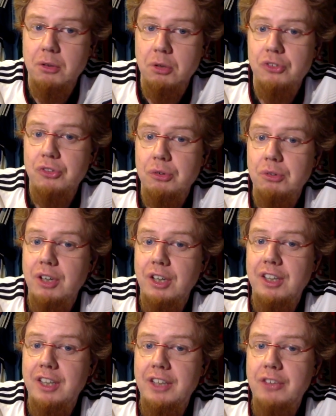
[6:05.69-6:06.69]
Also,
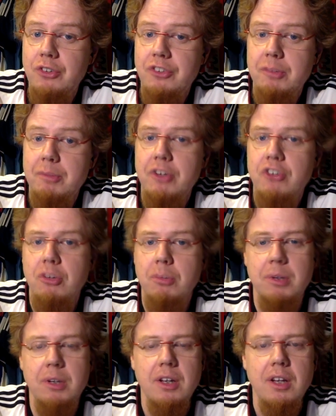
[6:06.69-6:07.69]
an interesting matchup.
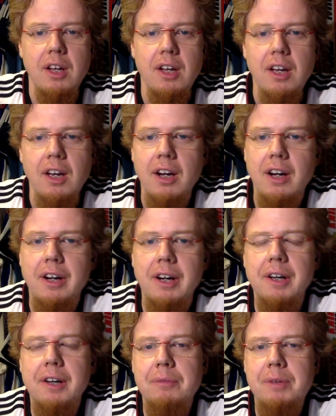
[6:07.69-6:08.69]

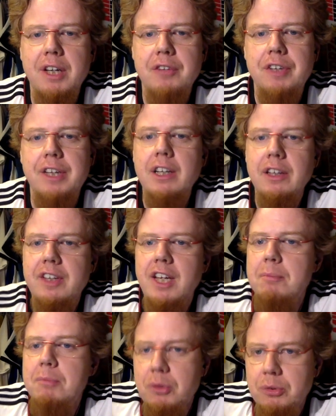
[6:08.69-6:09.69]
Uh, we have England
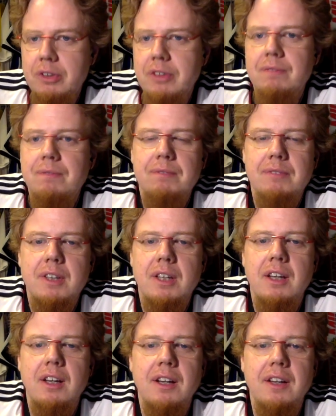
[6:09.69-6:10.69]
Cameroon,
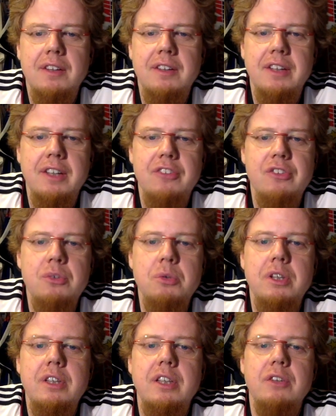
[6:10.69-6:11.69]
uh, the next two,
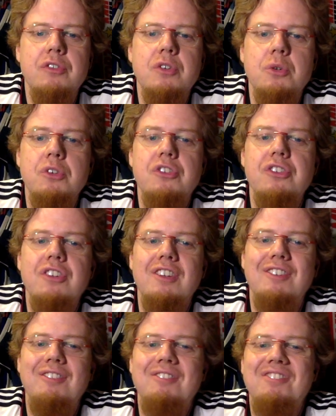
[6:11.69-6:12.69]
and then, of course,
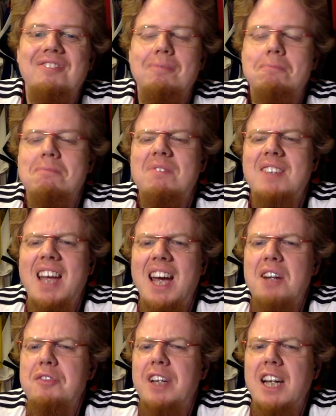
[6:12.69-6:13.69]
uh,
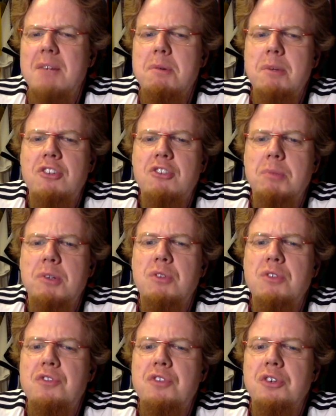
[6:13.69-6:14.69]
kind of a clever match
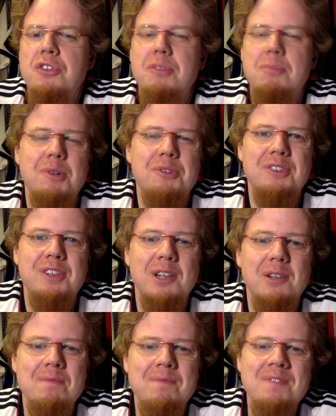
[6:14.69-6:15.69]
between France and Brazil.